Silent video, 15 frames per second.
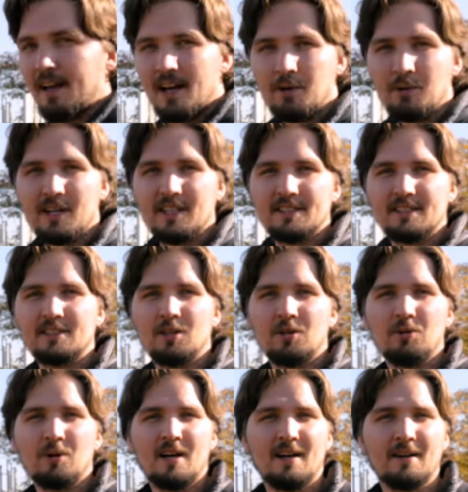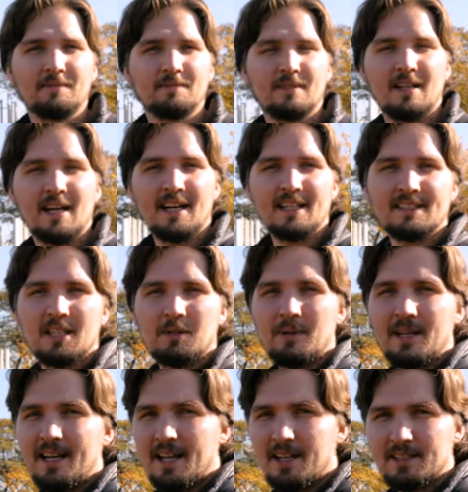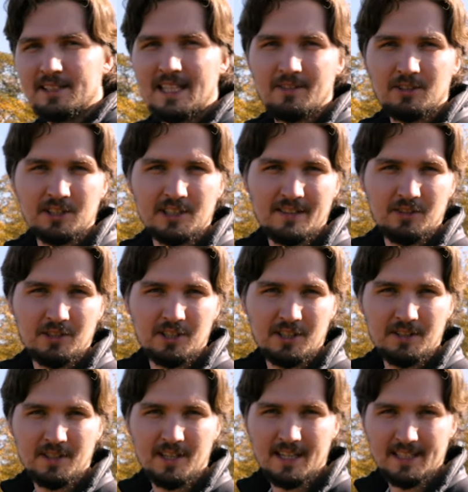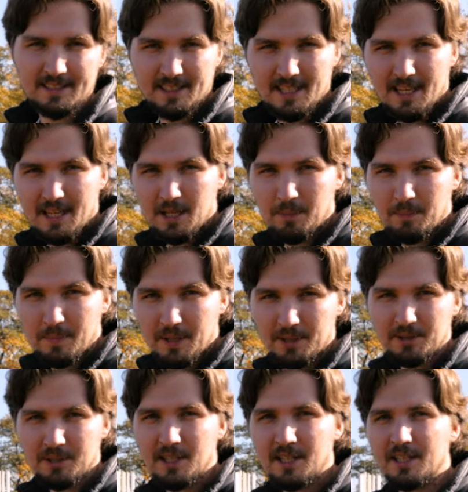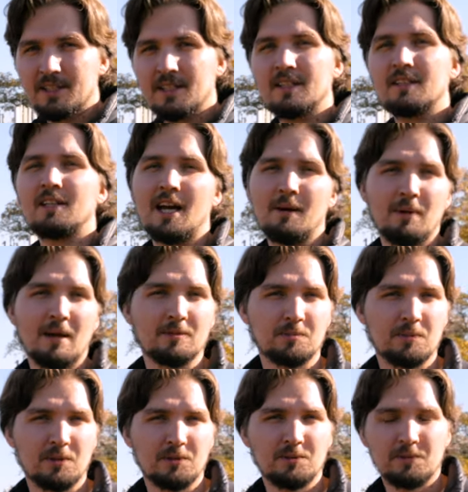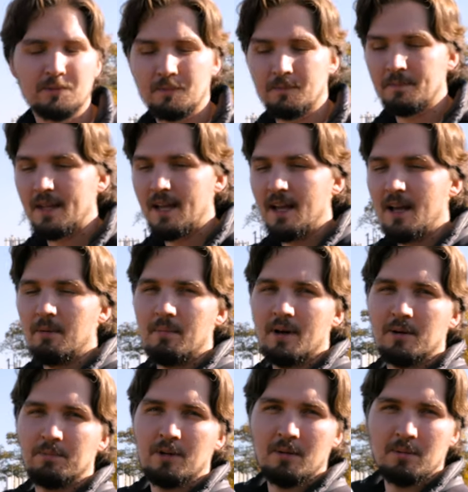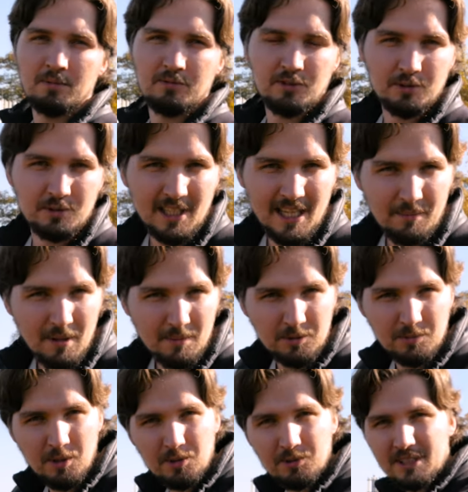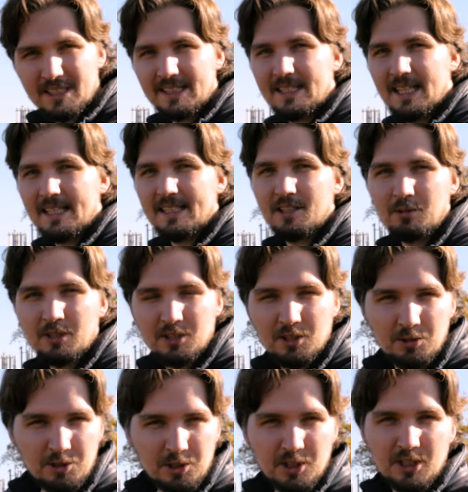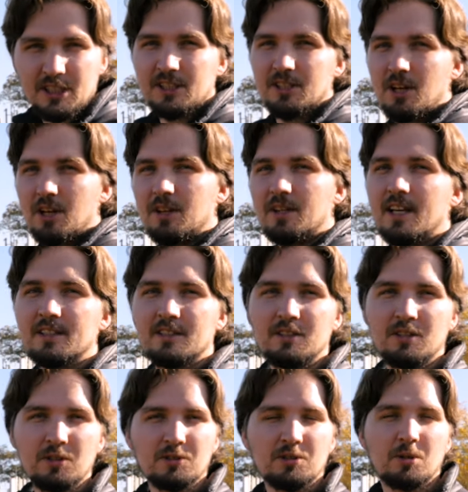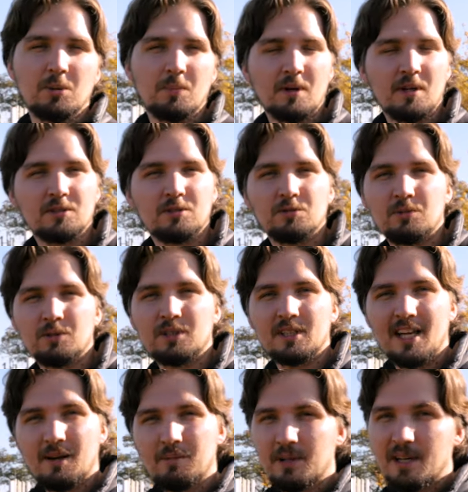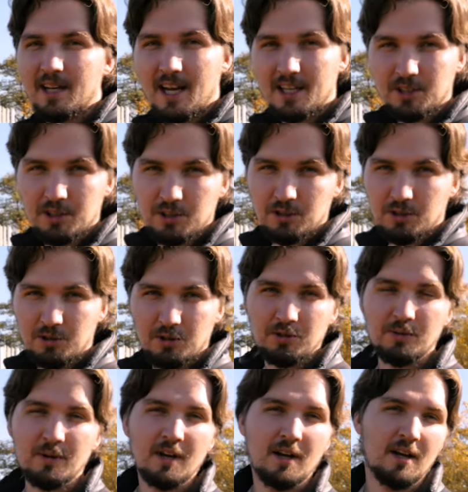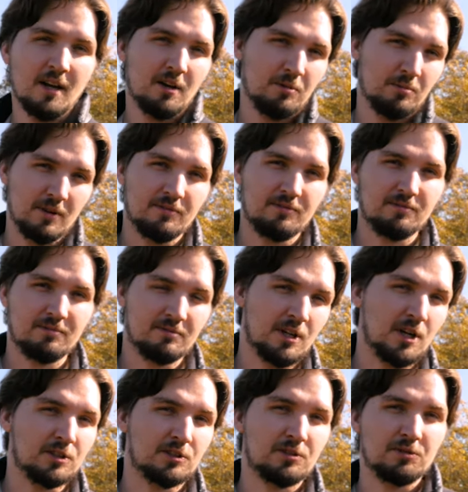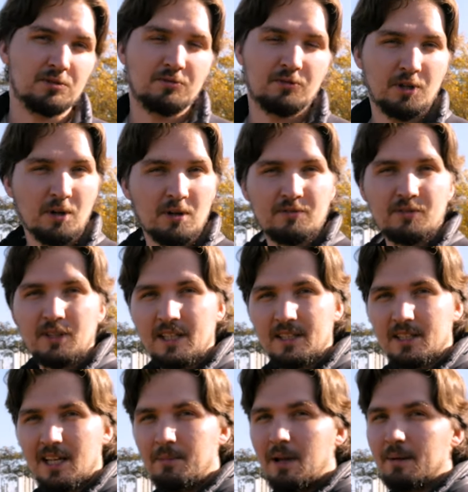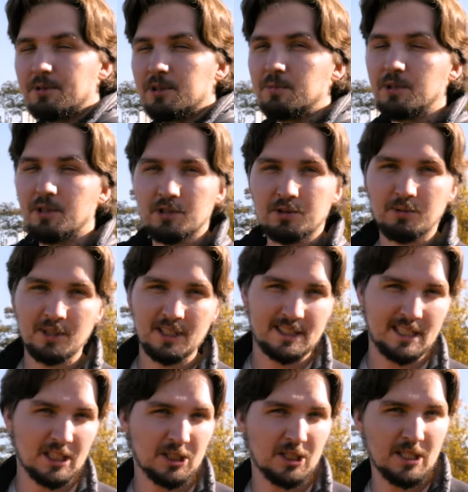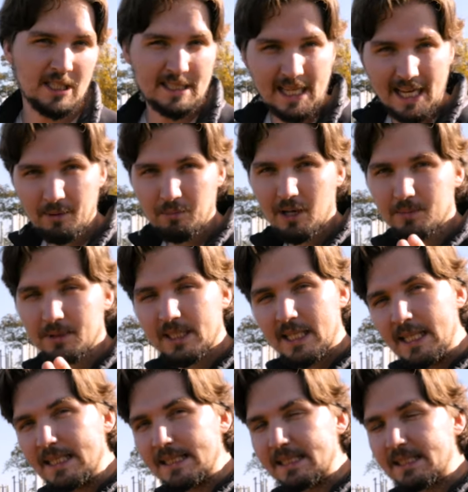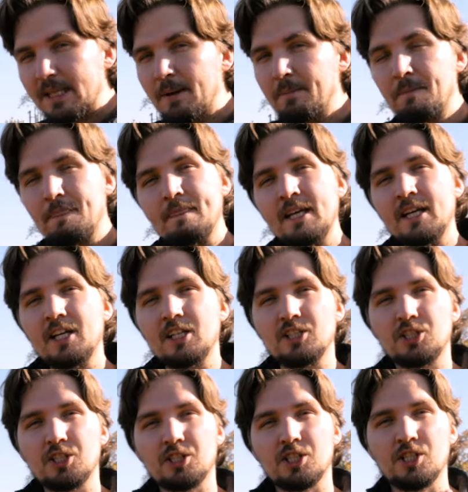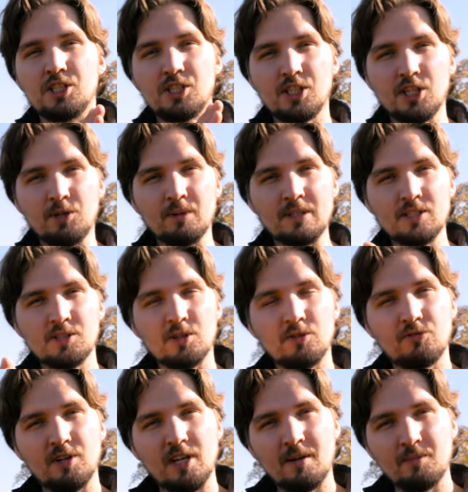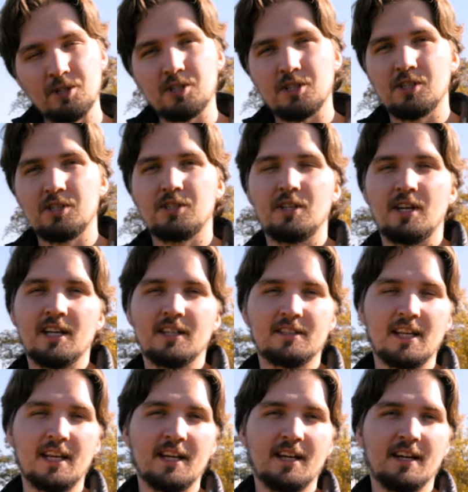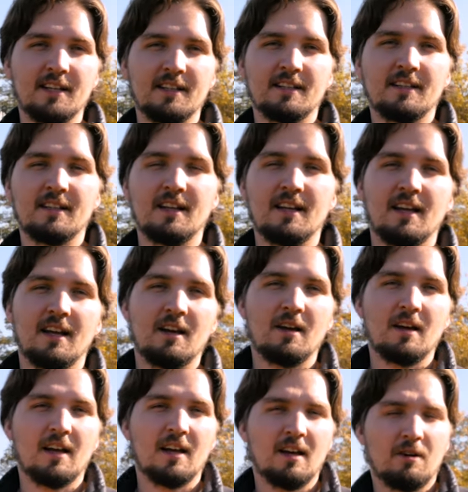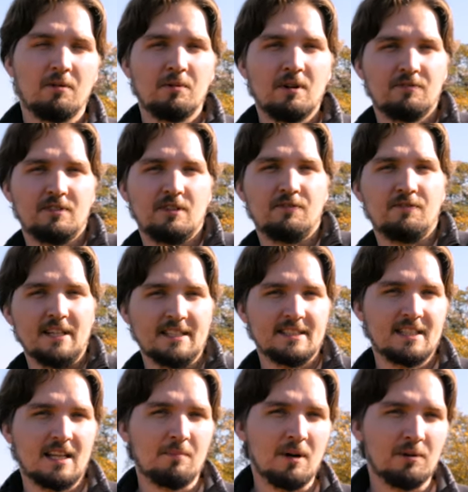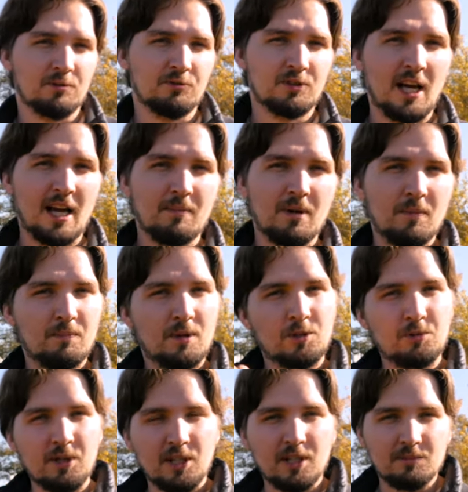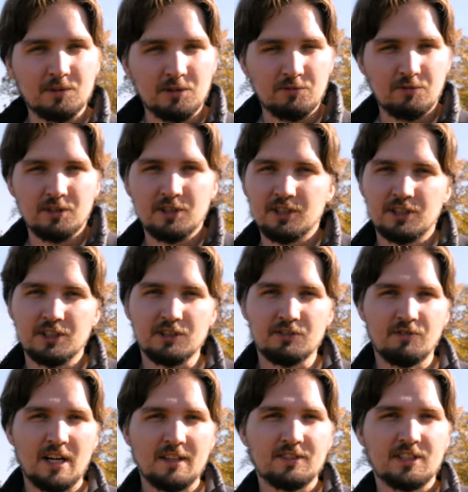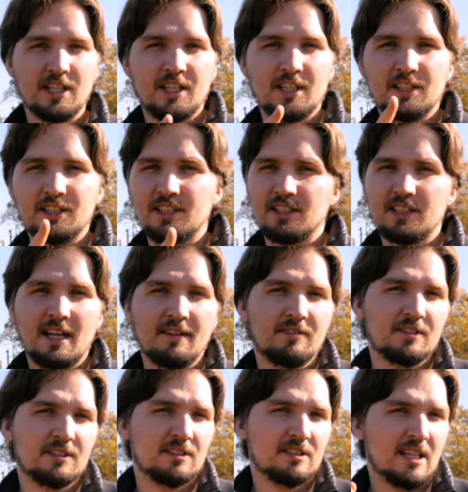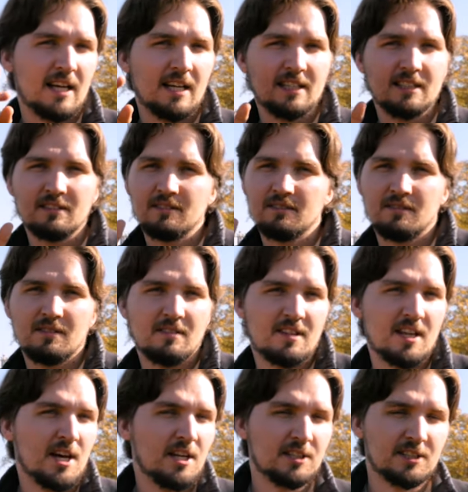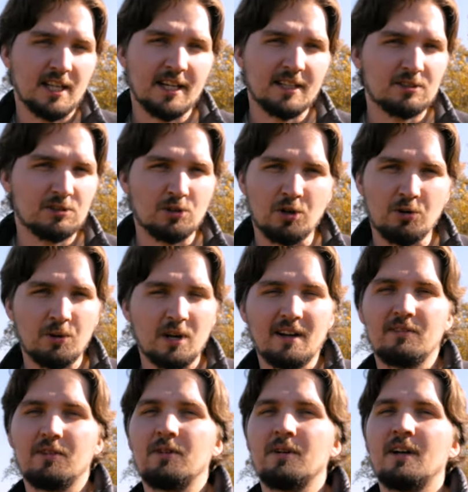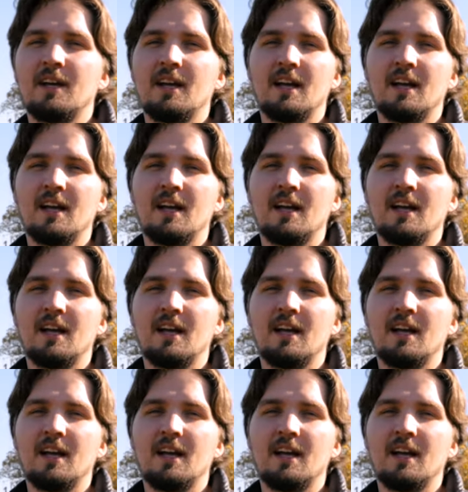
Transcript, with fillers: Anyway, so like I said, my Canon 77D has a built-in time-lapse mode. But the problem with those time-lapse modes is that the resolution is not that good compared to what the camera can actually do with regards to photography and time-lapse, because what essentially a time-lapse is just a sequence of images that are taken with the fixed amount of time in between them. So for instance, 5 seconds, 7, 10, 30 seconds or whatever.